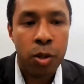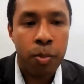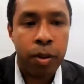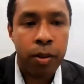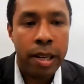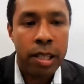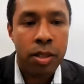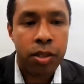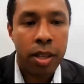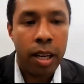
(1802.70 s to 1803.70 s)

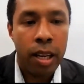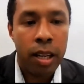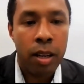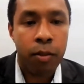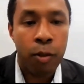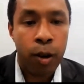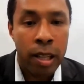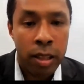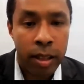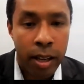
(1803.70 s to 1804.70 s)
experience in
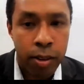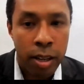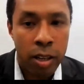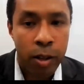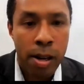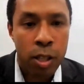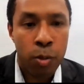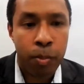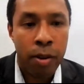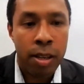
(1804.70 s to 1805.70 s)
volunteering, your
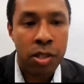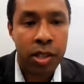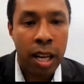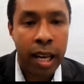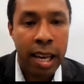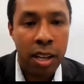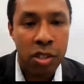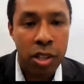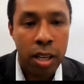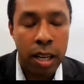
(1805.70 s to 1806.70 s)
experience in
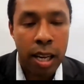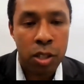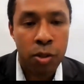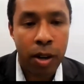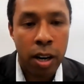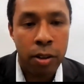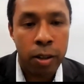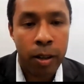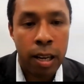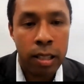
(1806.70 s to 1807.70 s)
engaging in
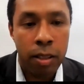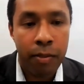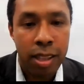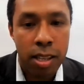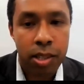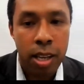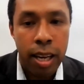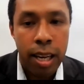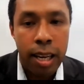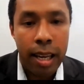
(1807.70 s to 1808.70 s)
extracurricular activities,
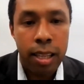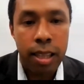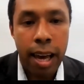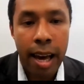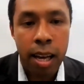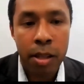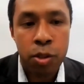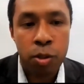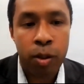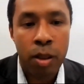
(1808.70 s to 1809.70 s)
it
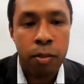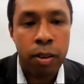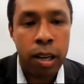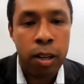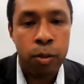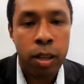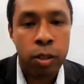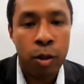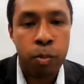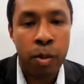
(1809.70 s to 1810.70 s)
adds to the value
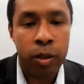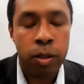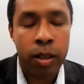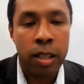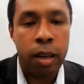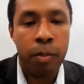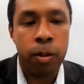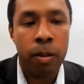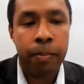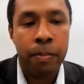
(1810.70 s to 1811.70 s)
that you bring to the
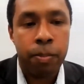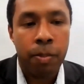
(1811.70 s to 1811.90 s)
table.